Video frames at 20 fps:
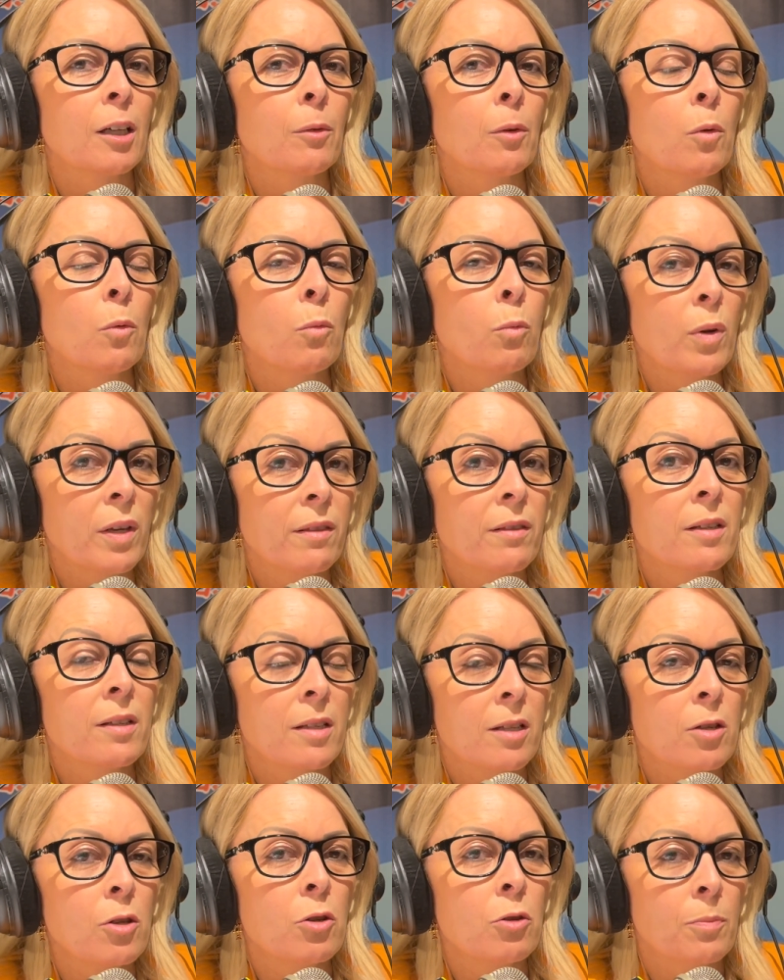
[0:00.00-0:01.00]
with
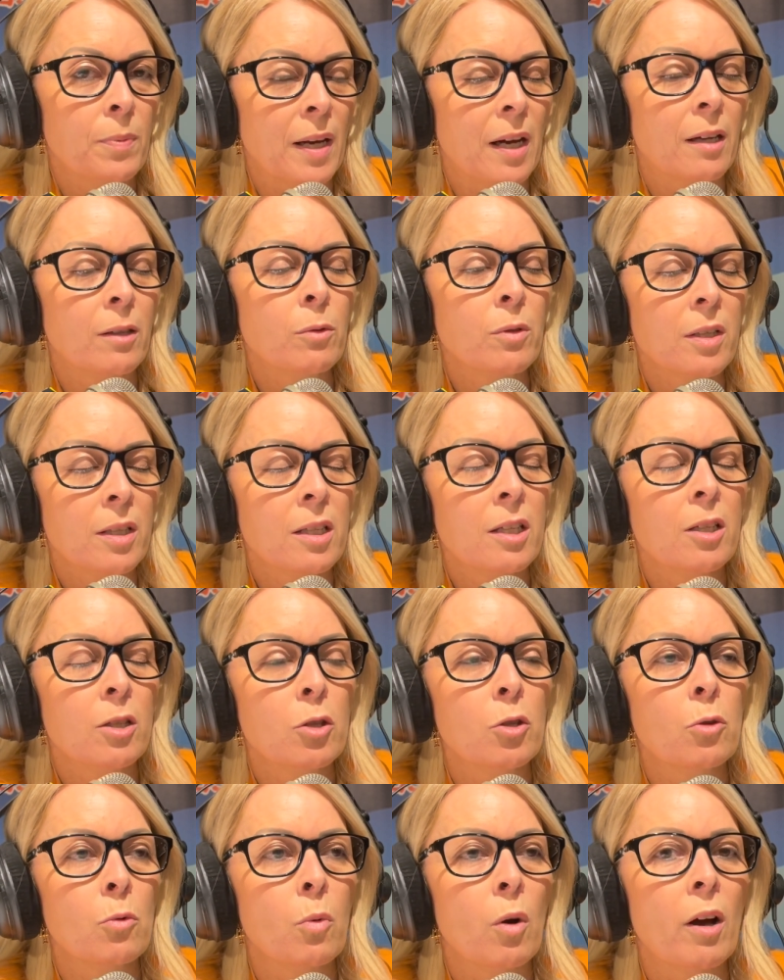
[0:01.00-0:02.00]
this new partner, with his
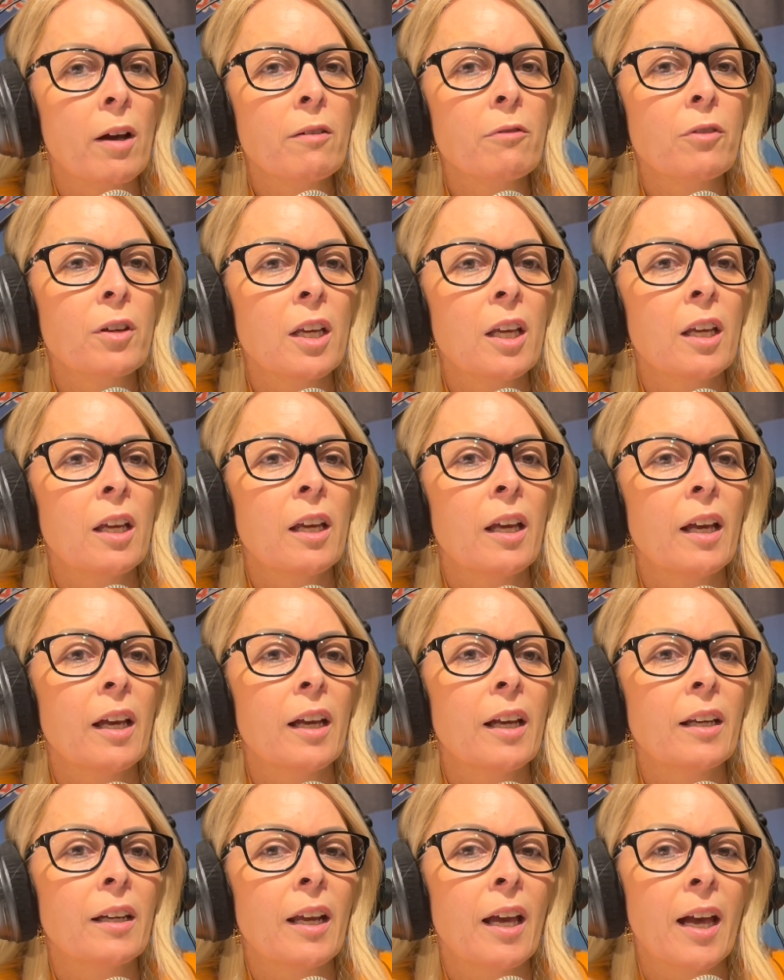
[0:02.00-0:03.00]
new wife,
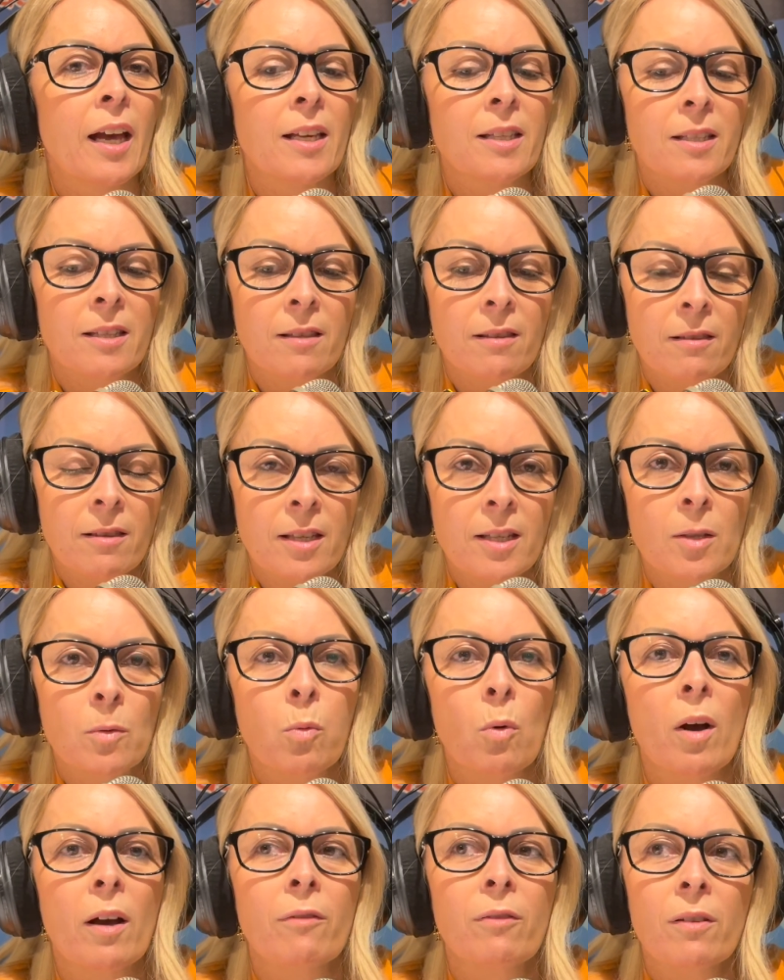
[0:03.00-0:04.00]
and has this
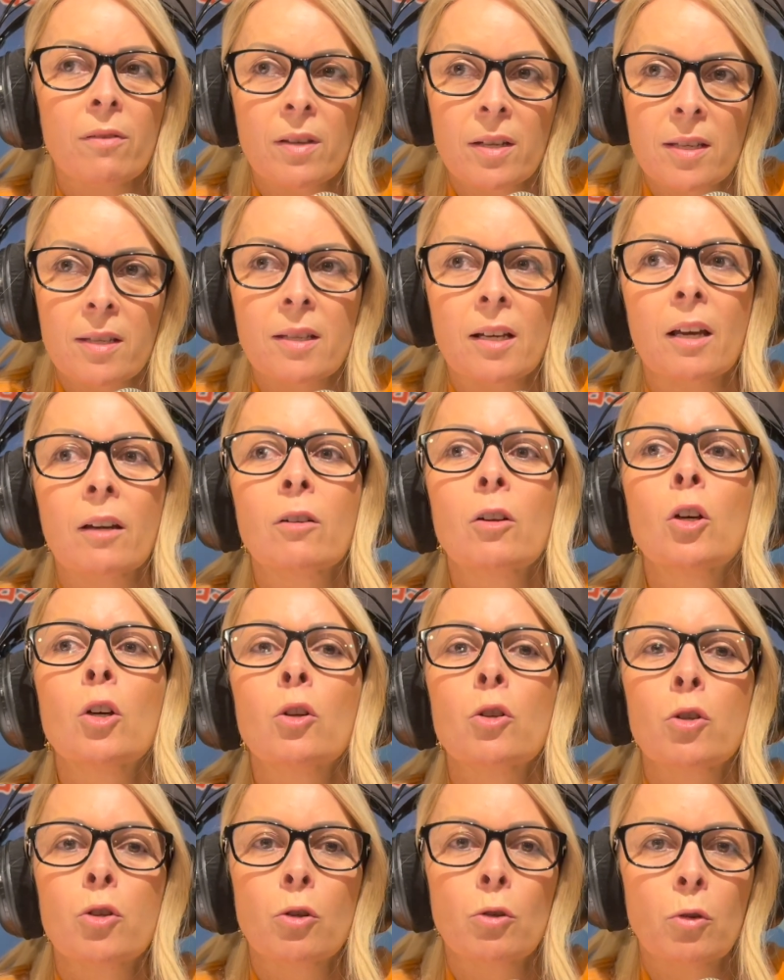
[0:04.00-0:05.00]
wife and this son
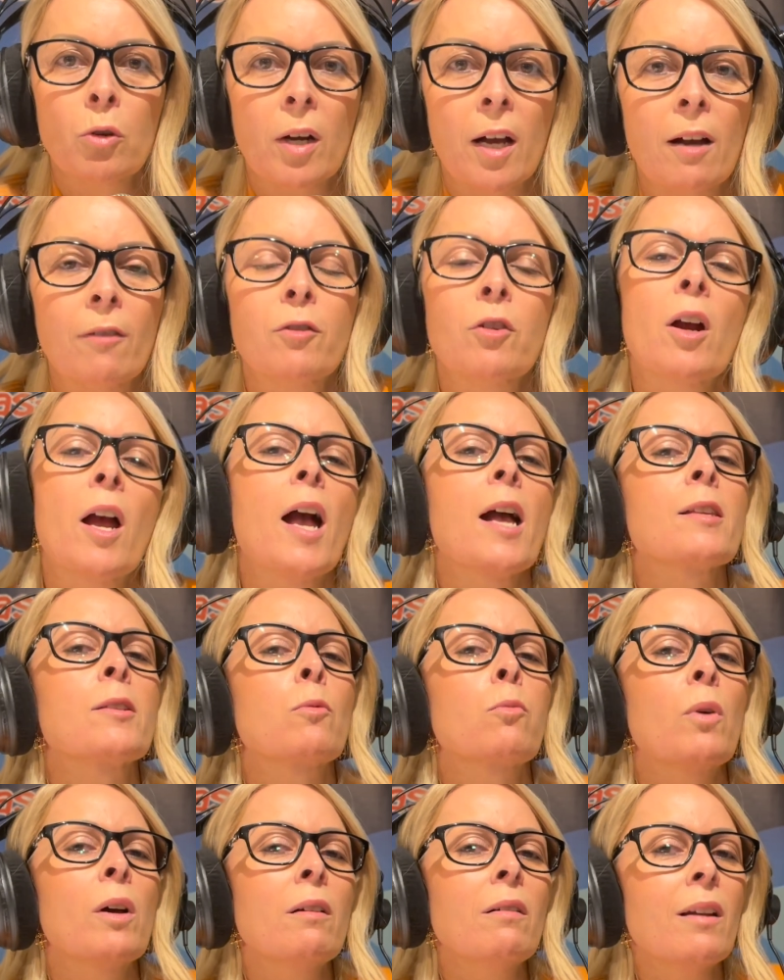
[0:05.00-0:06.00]
to look after, as
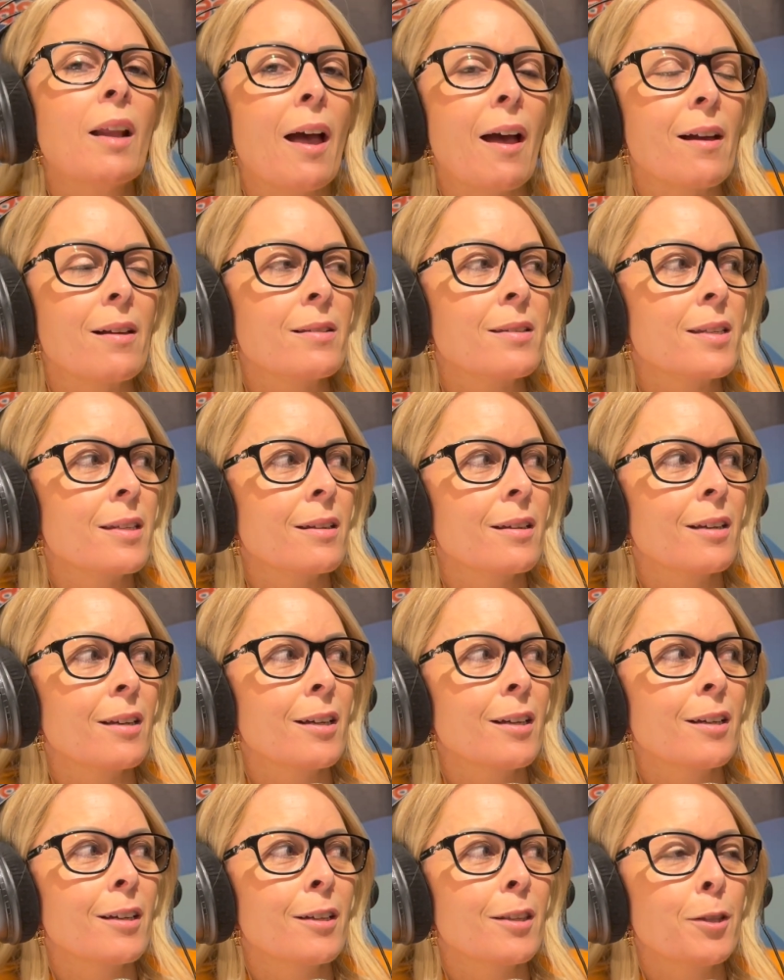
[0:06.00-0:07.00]
well as
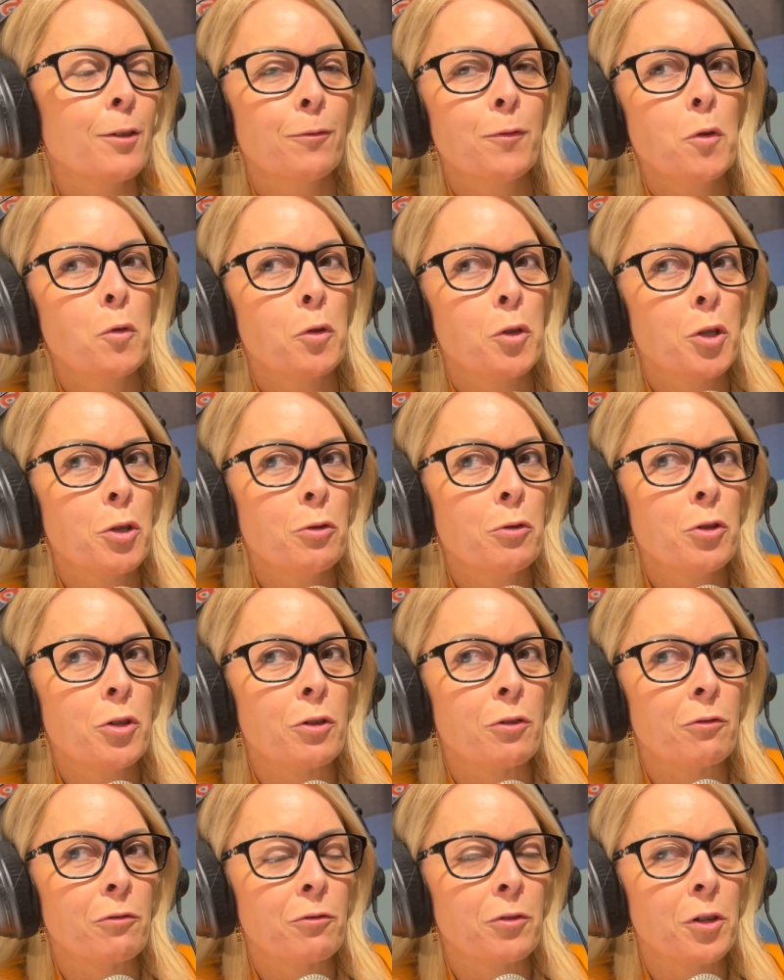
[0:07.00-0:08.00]
the 4
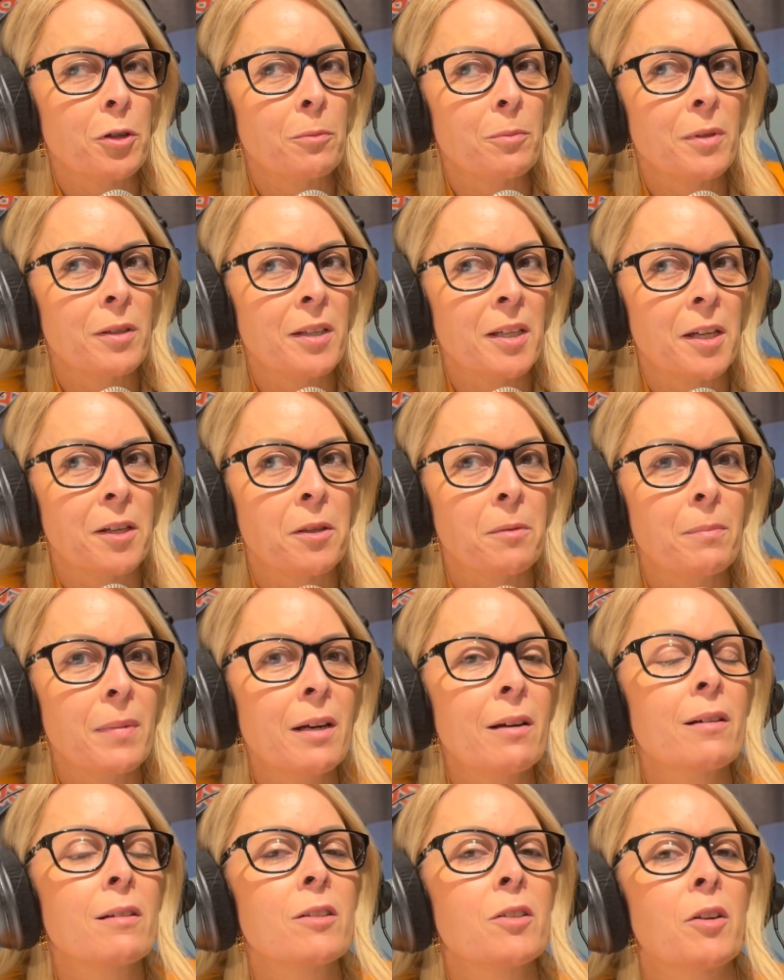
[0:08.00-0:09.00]
children from the other
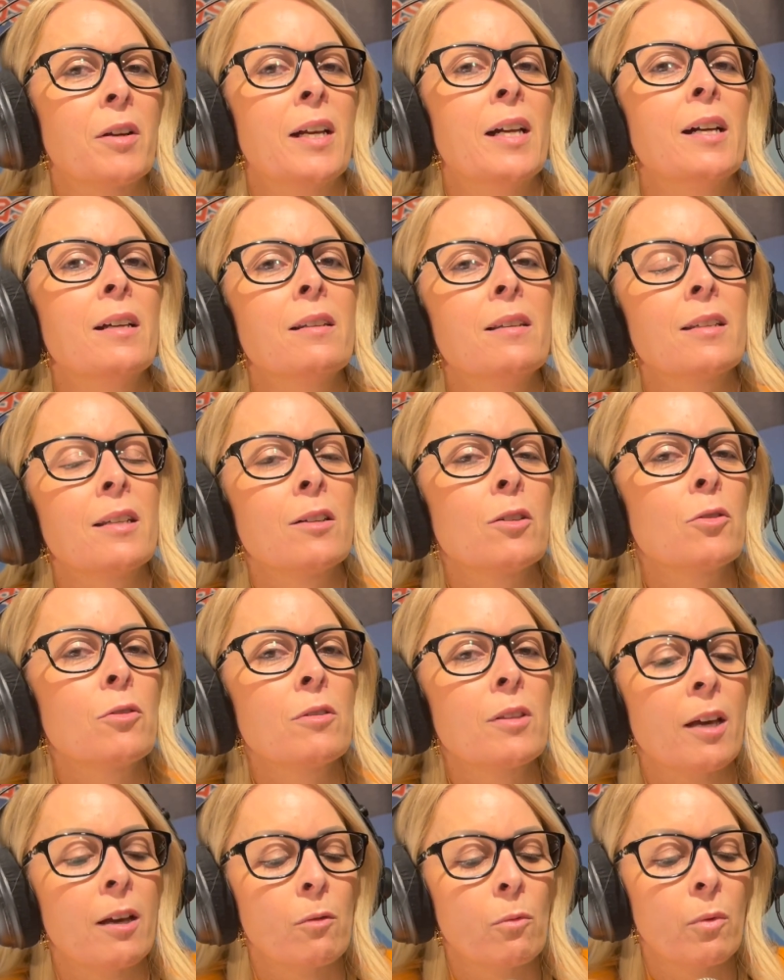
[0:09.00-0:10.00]
marriage. So how does he do
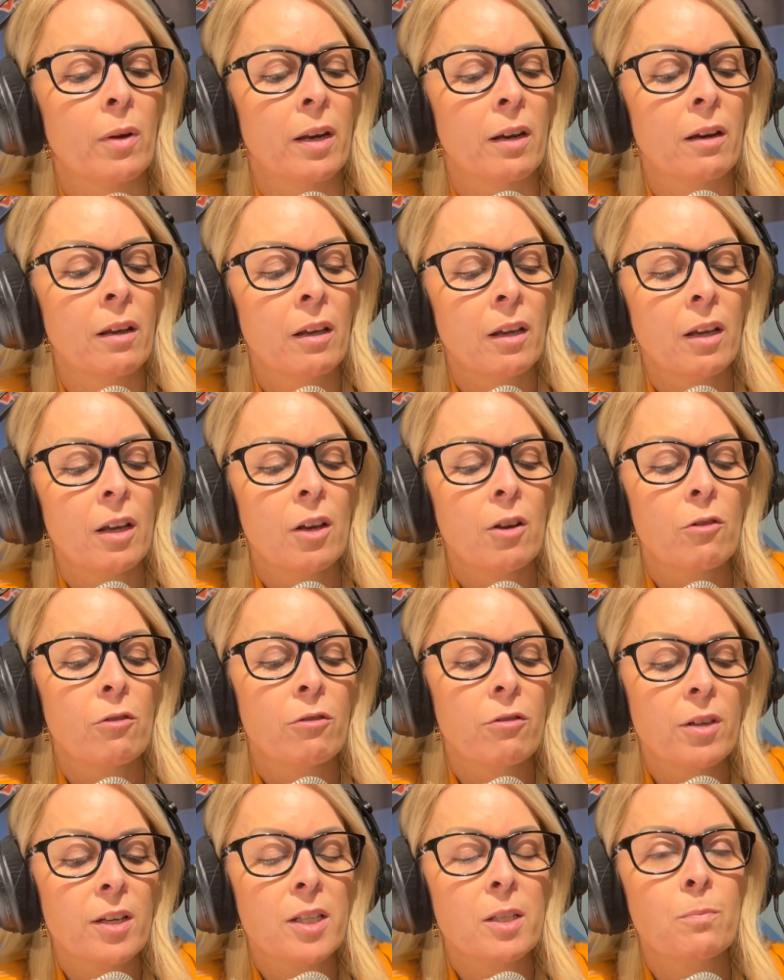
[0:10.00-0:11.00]
that when
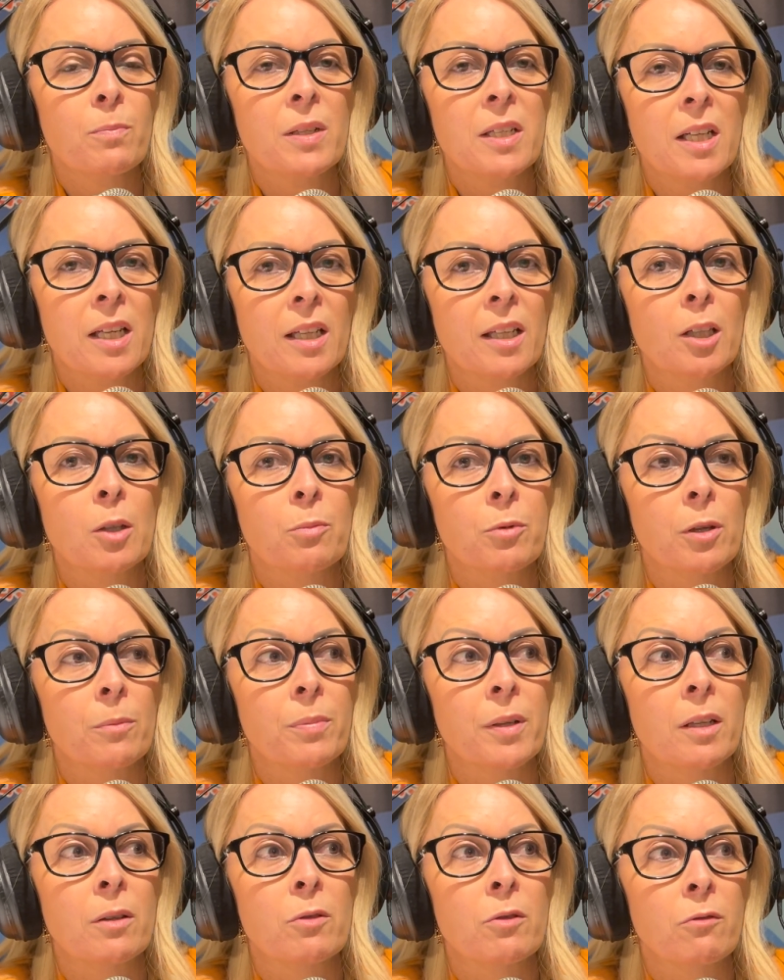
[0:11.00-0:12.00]
this particular
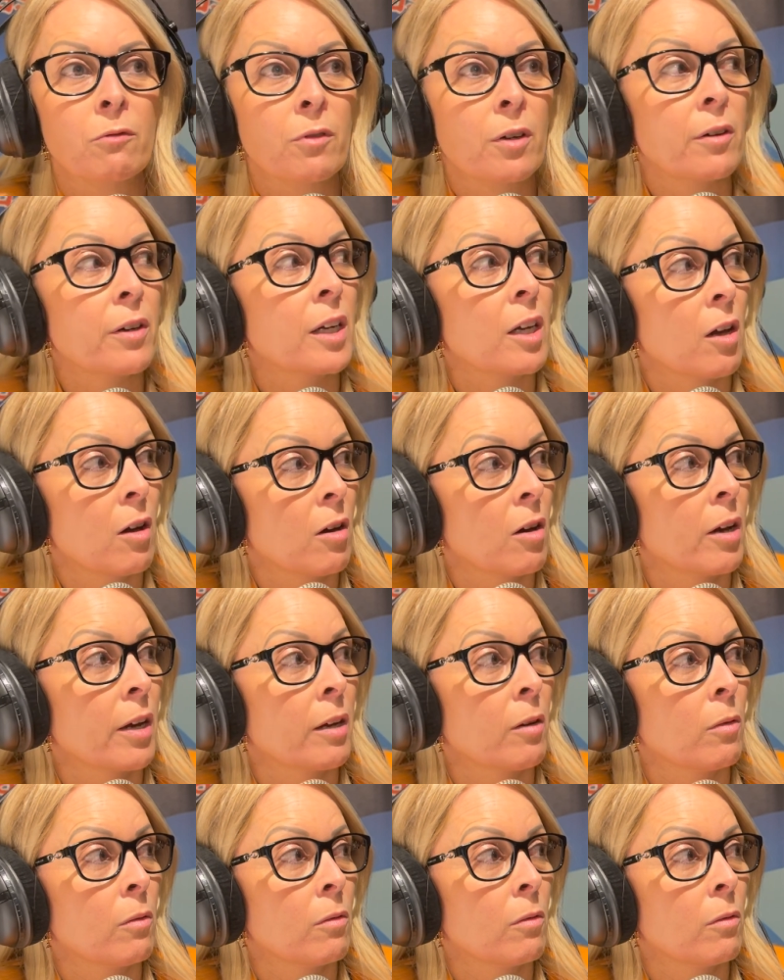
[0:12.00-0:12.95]
property was very high